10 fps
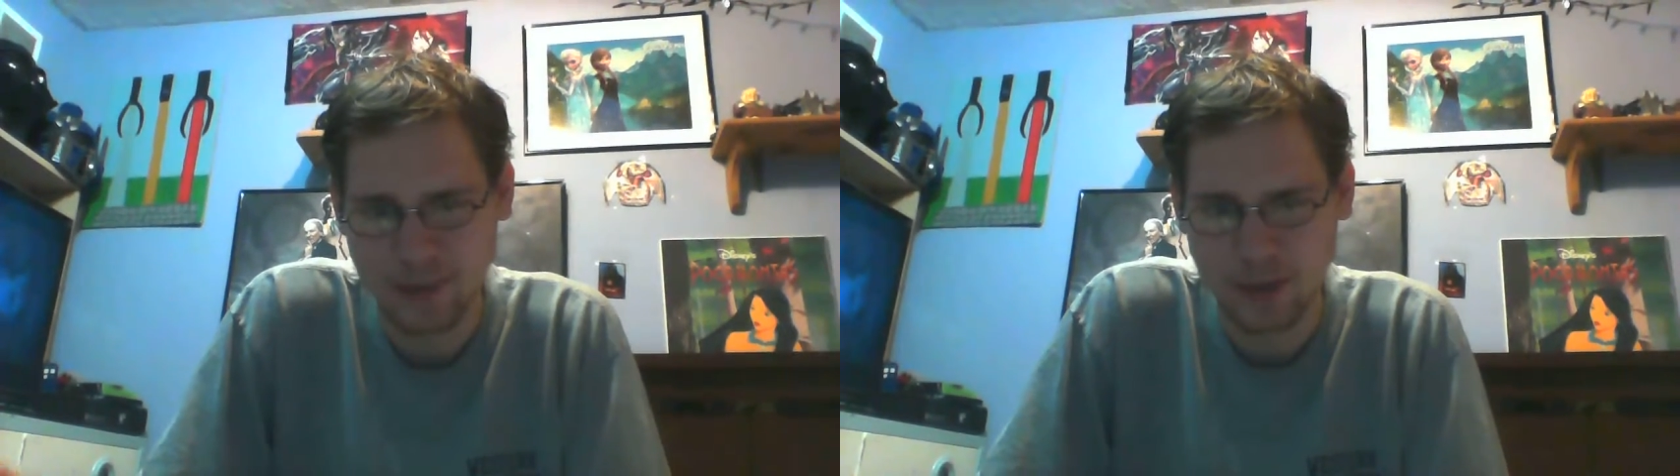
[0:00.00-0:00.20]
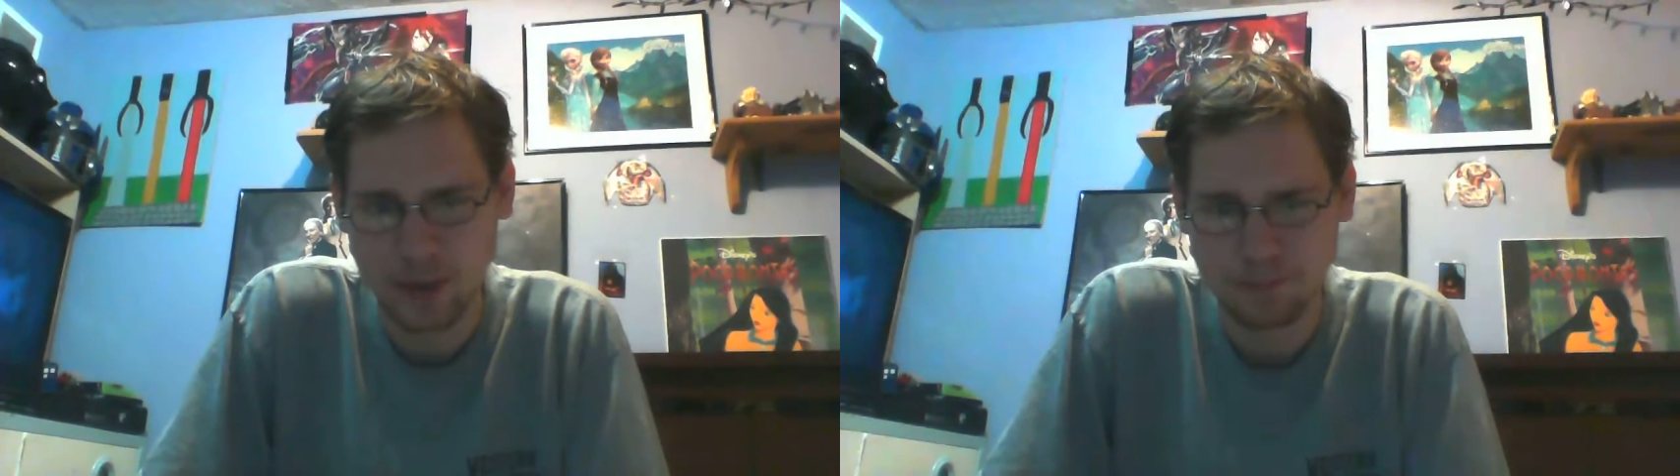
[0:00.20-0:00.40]

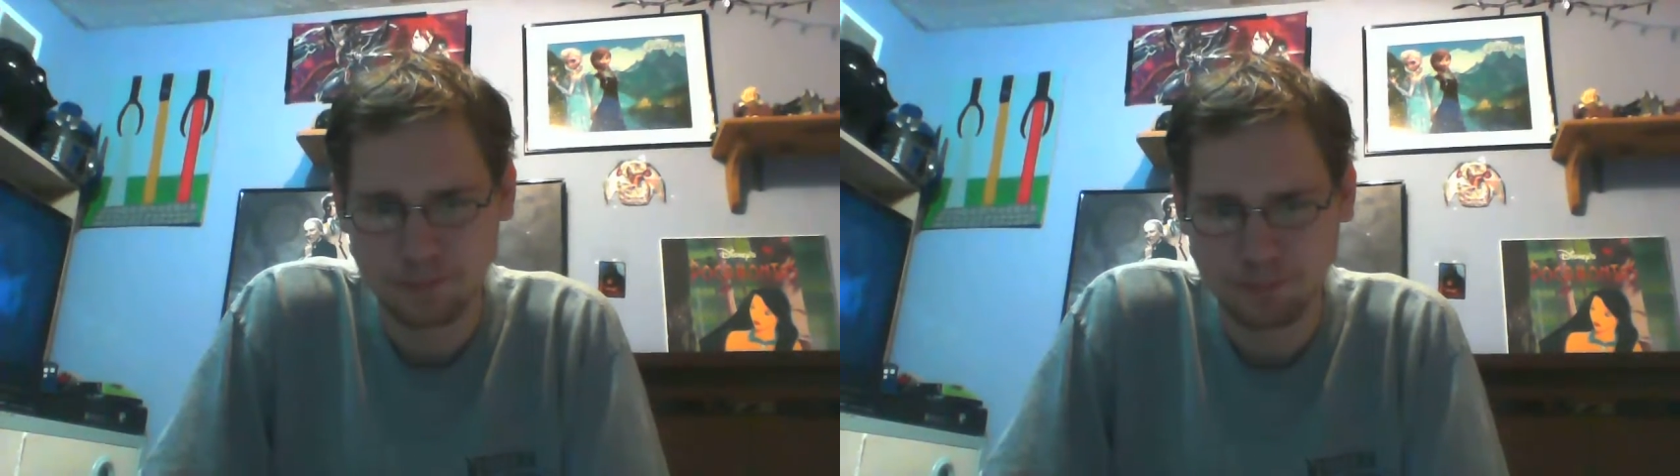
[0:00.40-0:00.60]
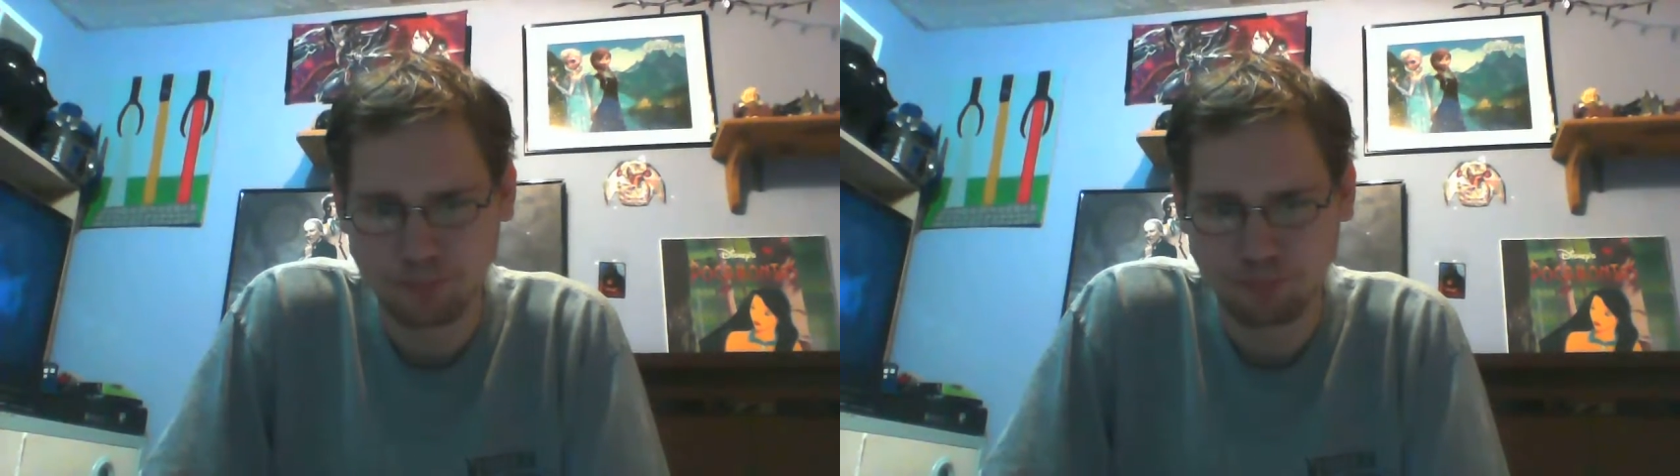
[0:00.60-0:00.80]
power.
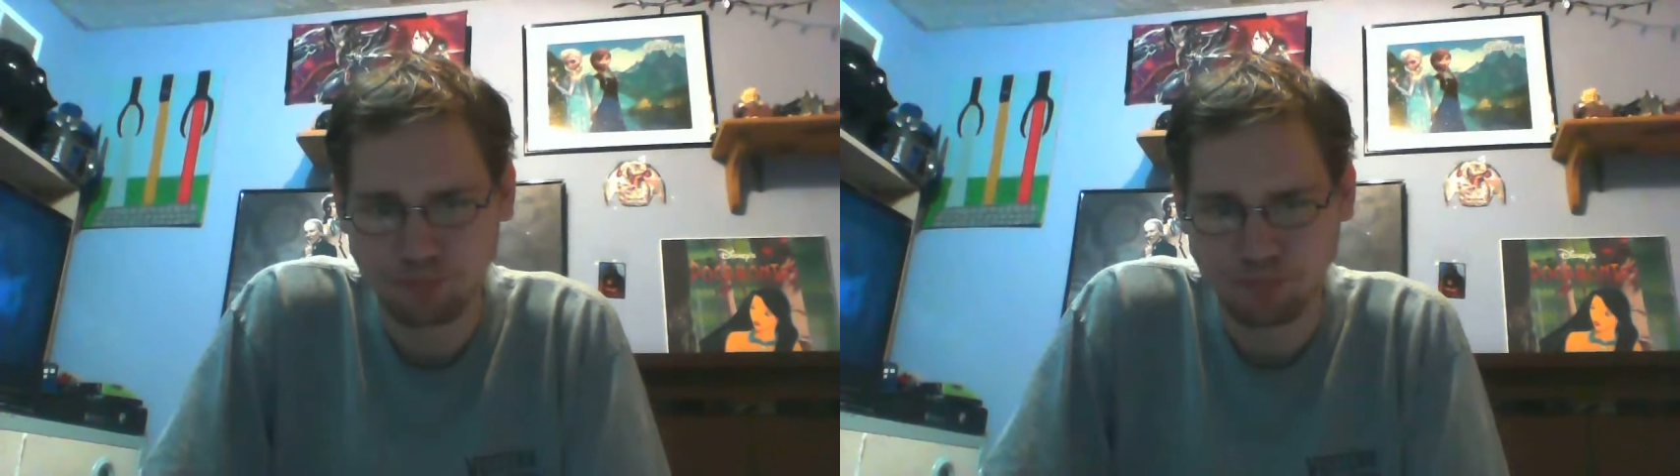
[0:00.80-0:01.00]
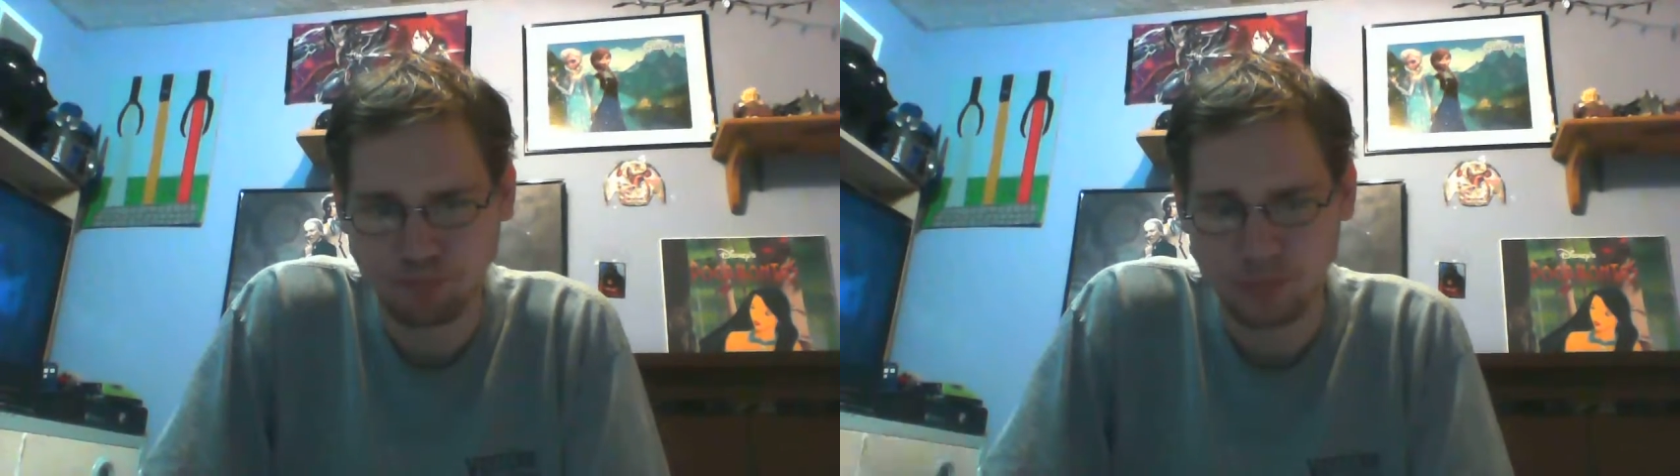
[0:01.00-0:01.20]

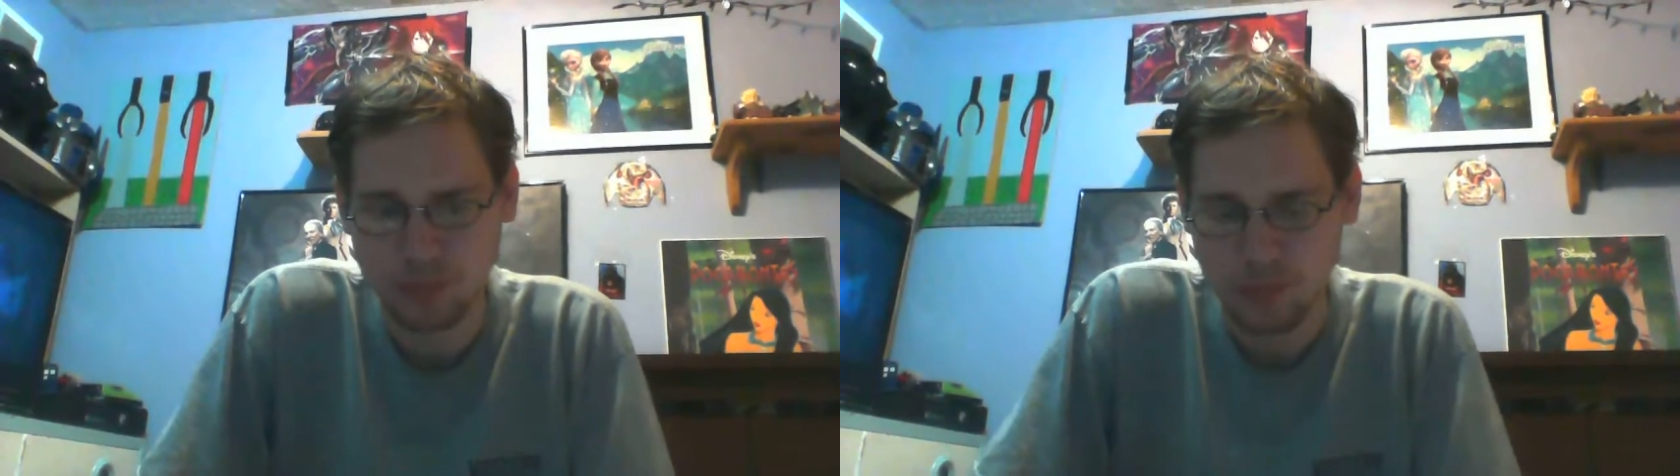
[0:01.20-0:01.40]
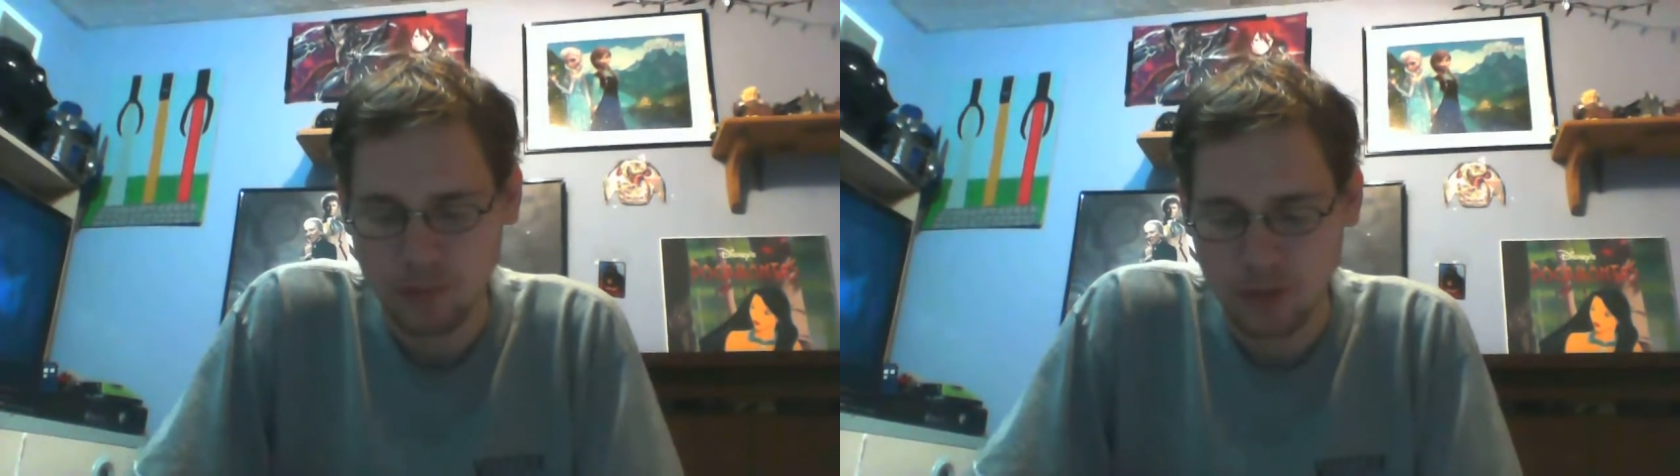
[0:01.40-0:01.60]

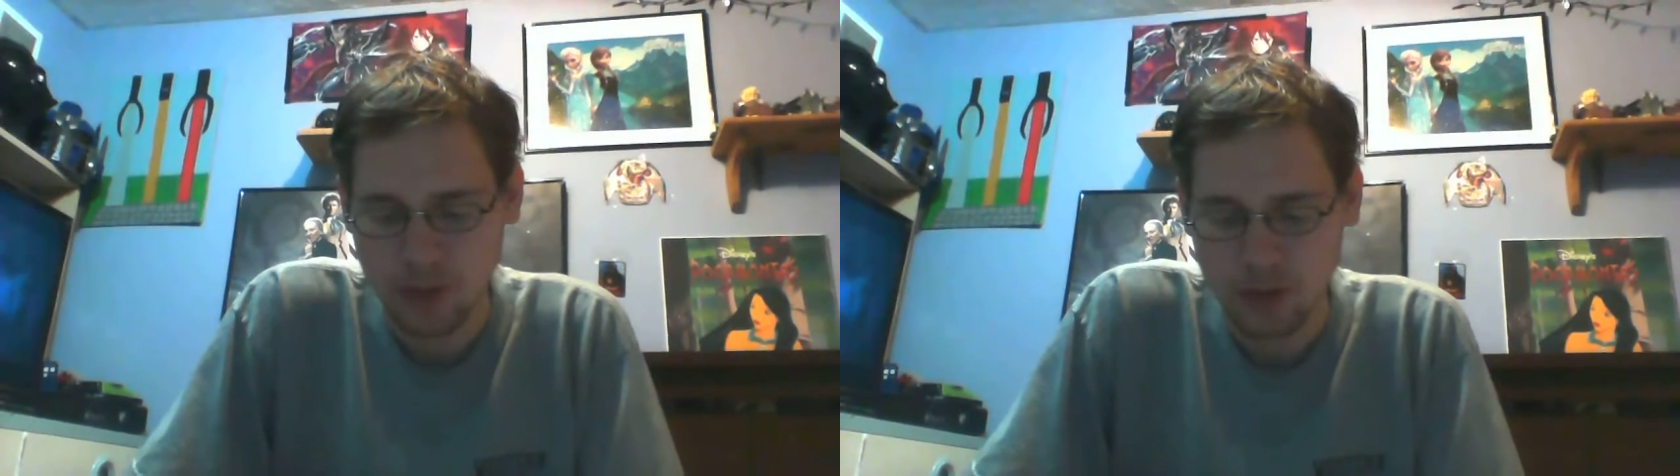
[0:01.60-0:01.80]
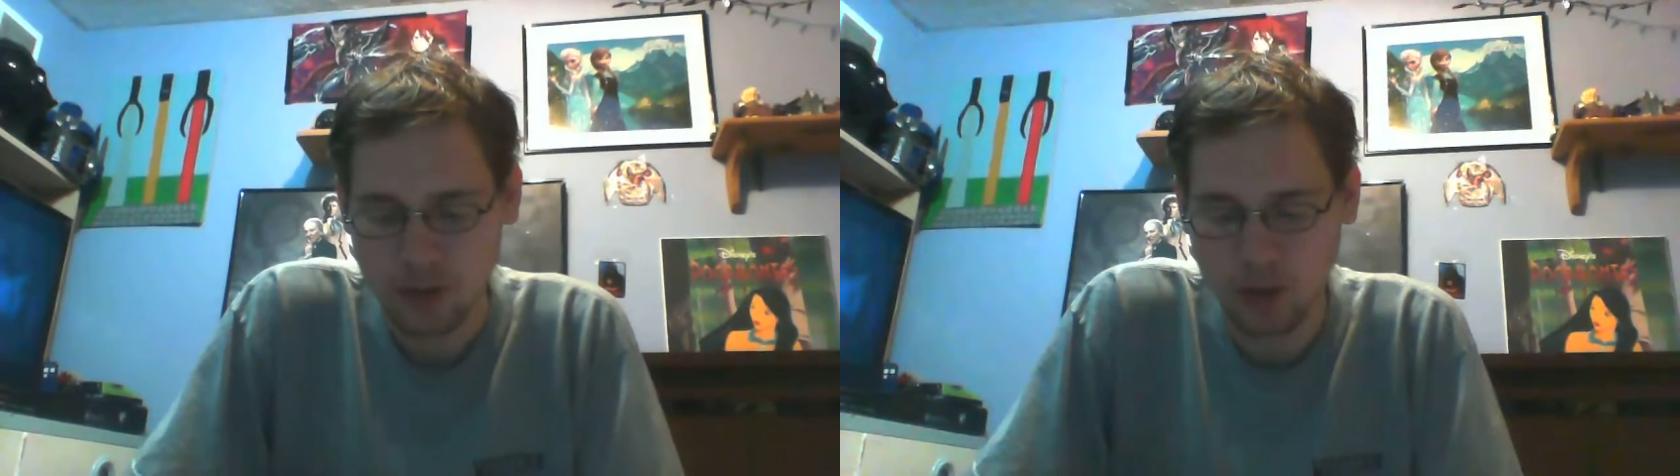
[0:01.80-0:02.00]

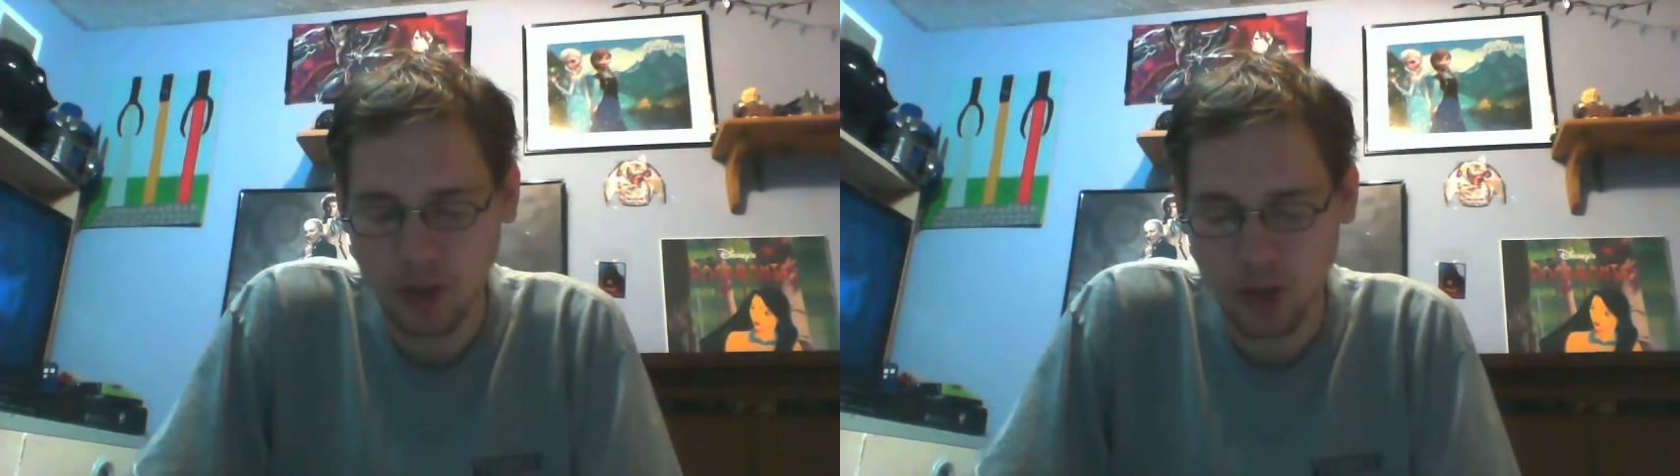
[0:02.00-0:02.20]
So,